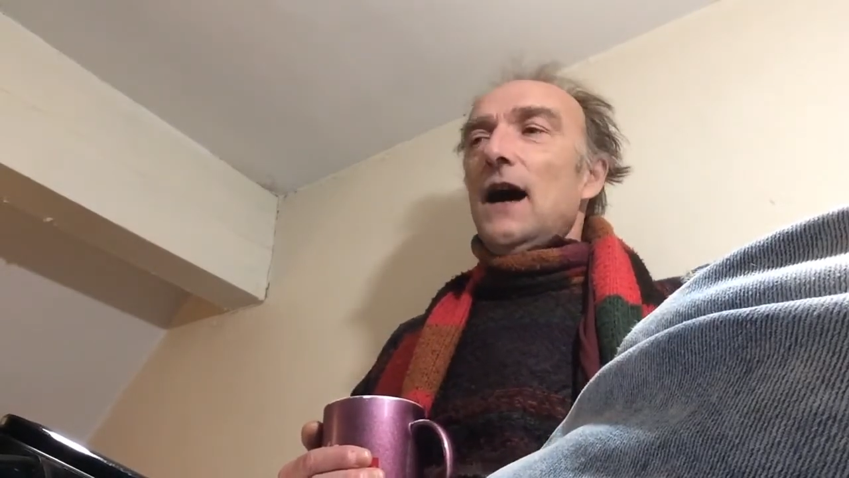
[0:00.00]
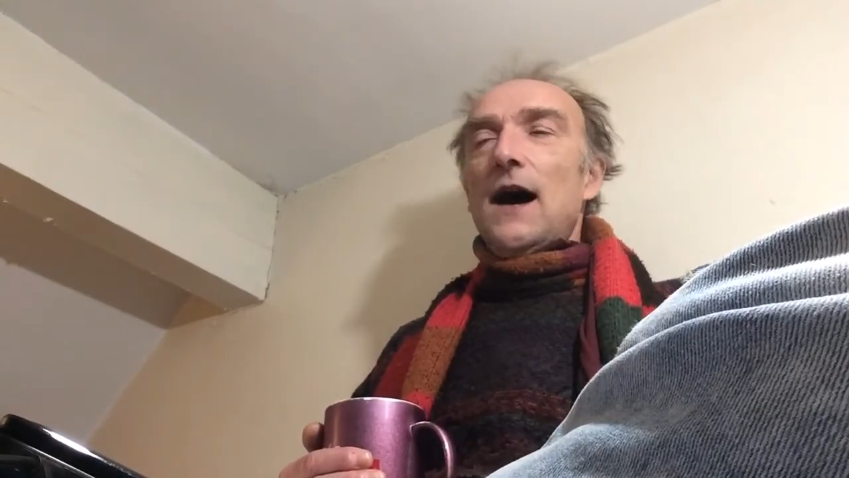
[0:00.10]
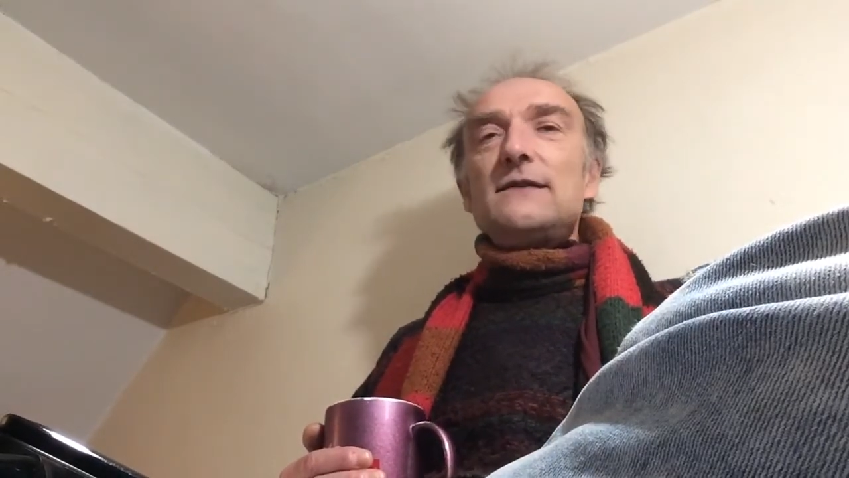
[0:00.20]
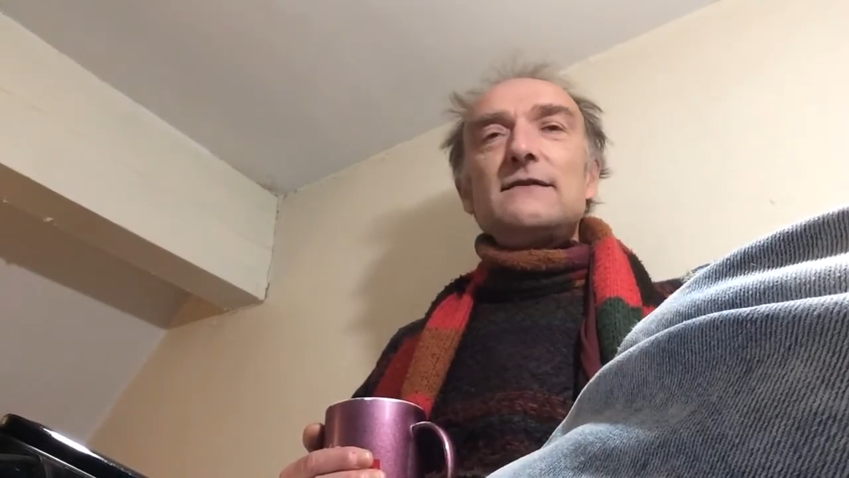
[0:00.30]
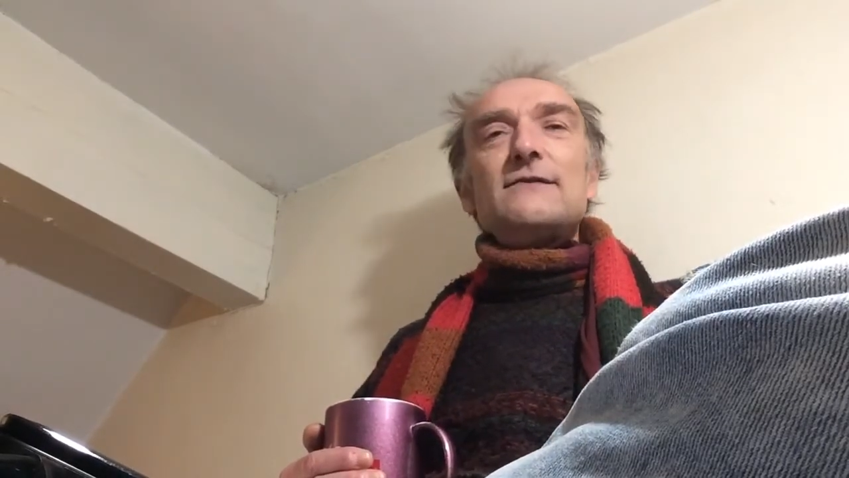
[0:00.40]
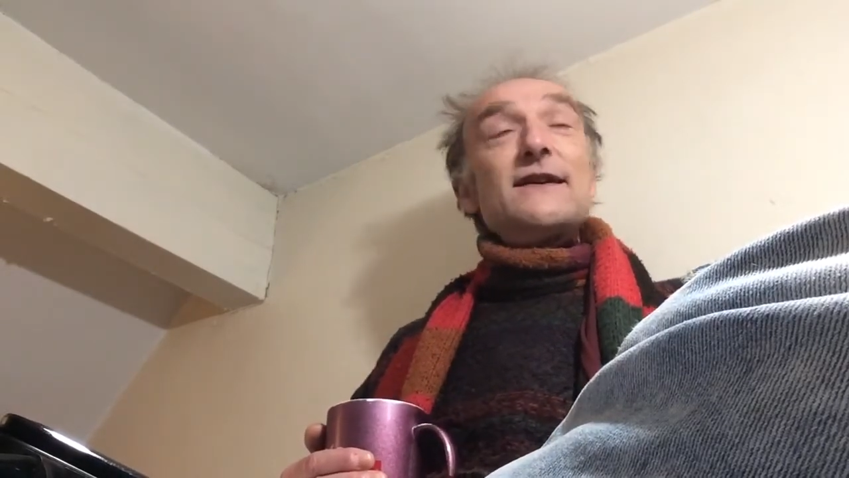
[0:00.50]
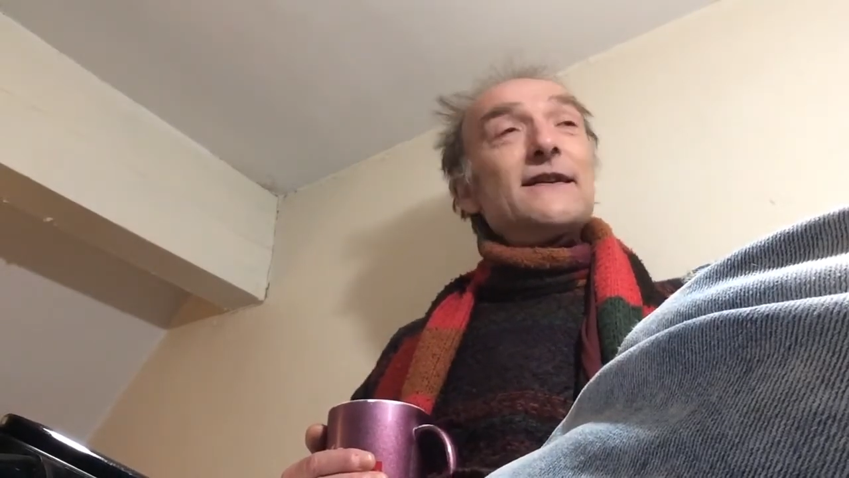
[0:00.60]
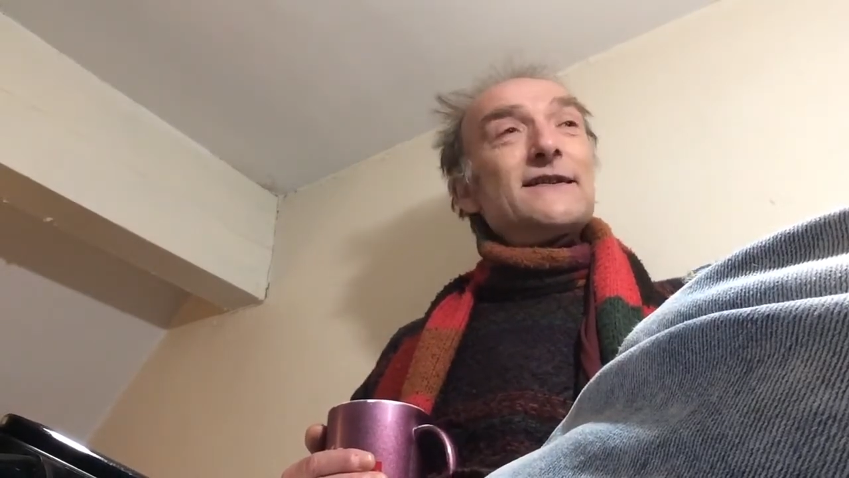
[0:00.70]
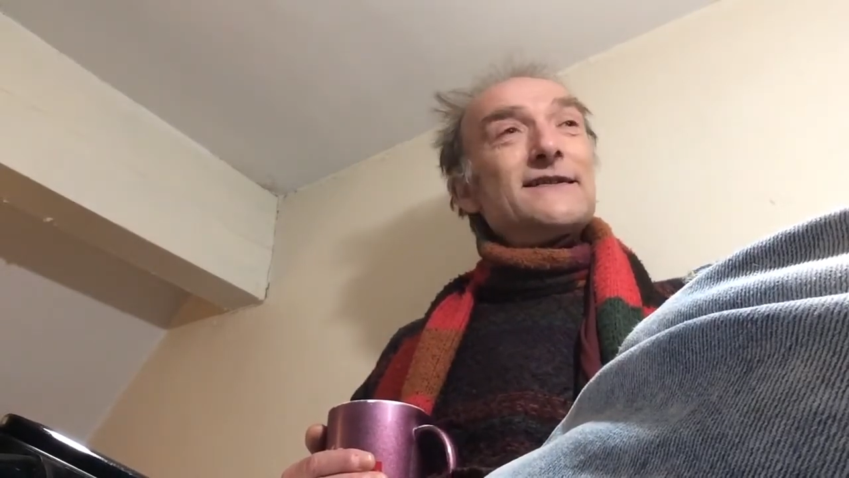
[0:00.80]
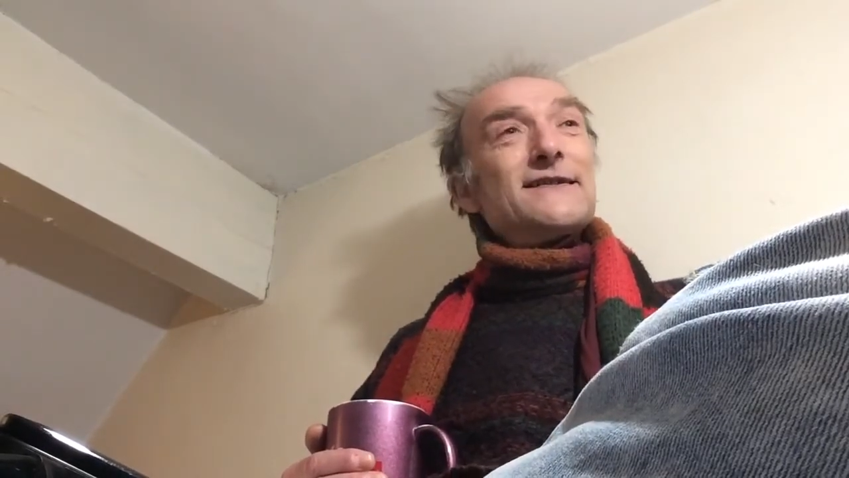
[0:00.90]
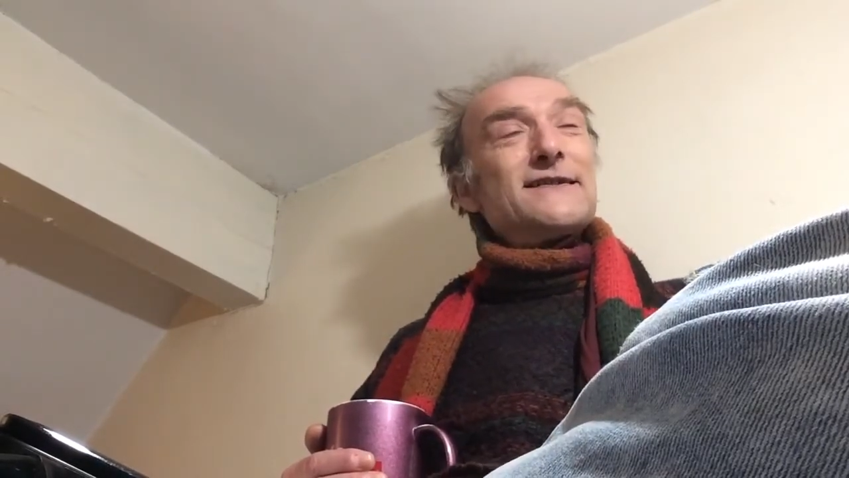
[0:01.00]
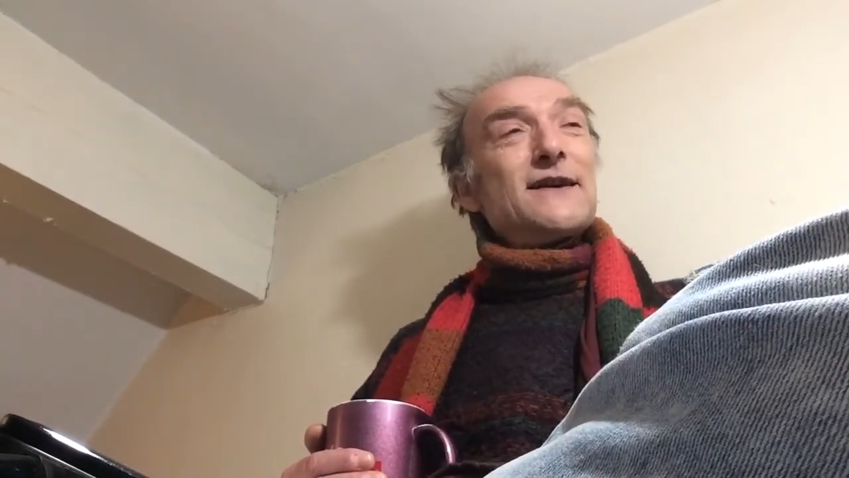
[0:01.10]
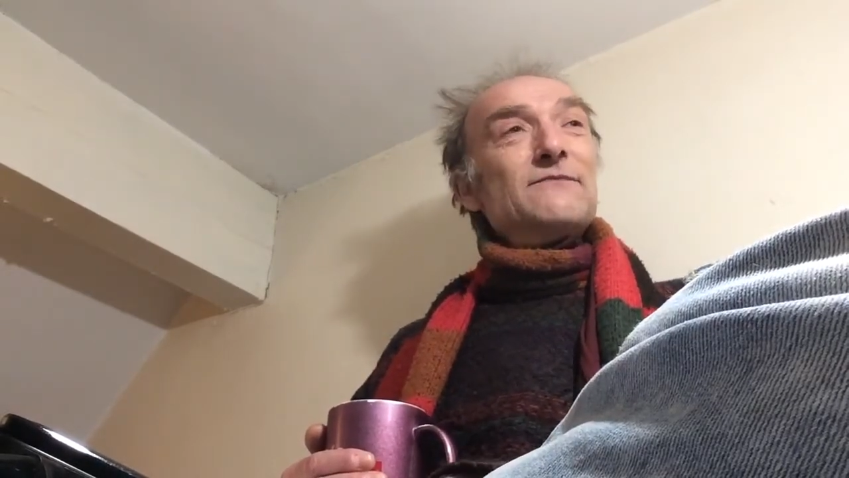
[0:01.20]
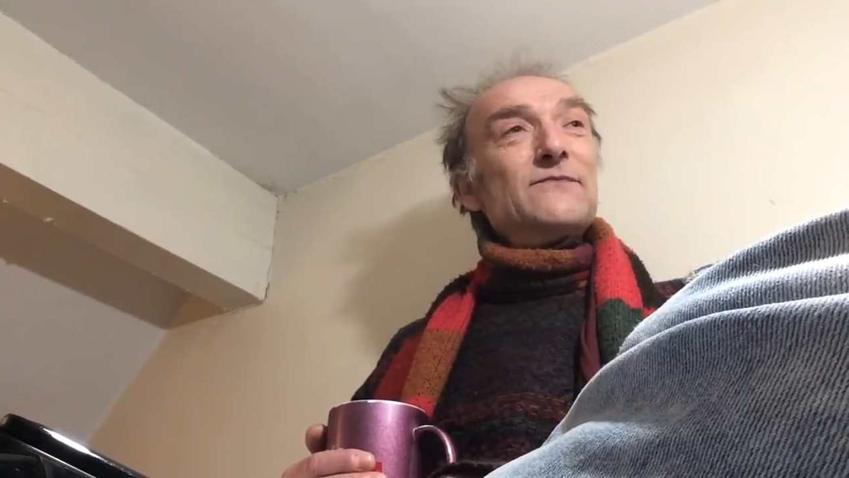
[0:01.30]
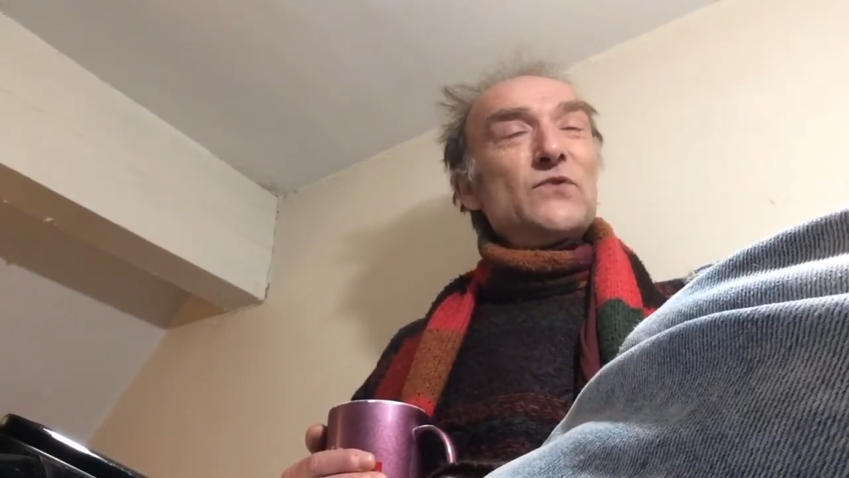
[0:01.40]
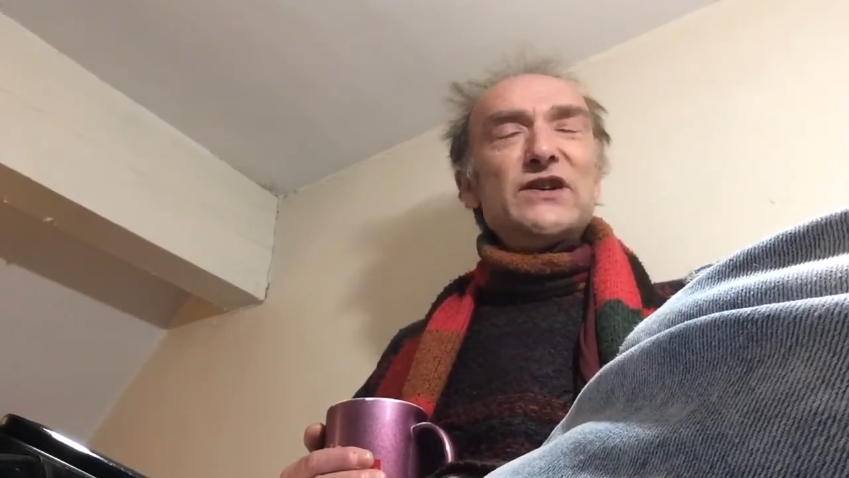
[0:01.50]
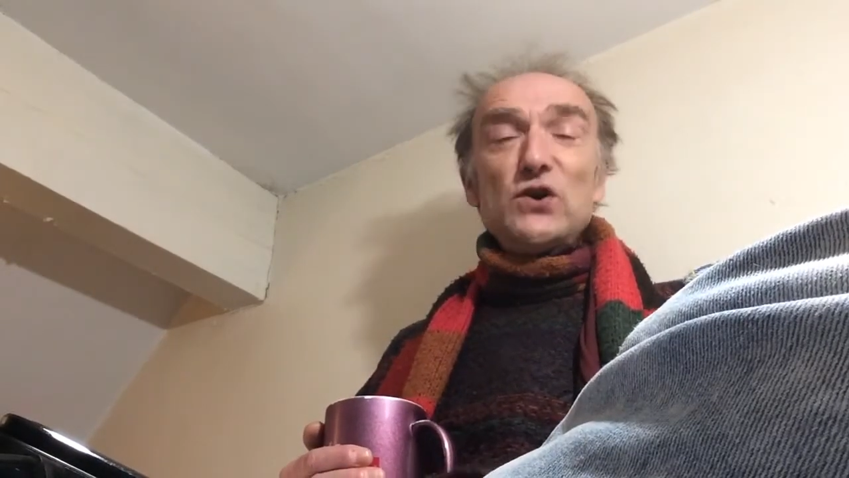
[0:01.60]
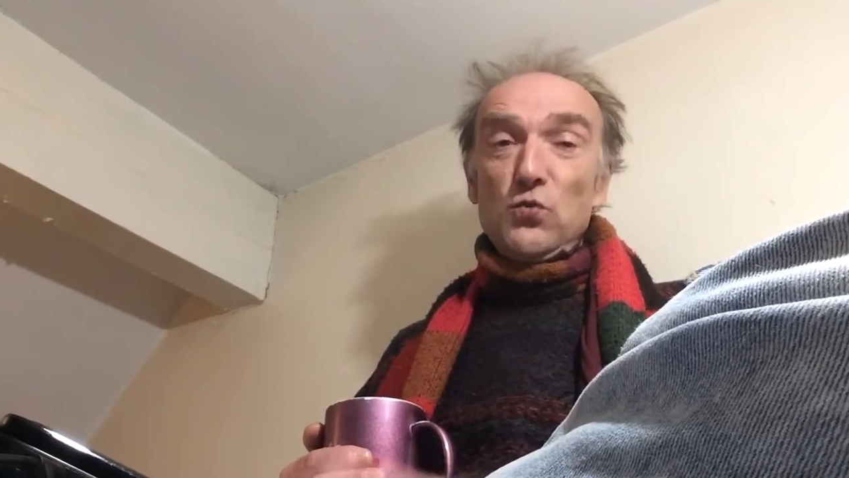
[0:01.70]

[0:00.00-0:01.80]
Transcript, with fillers: I do realise that some we do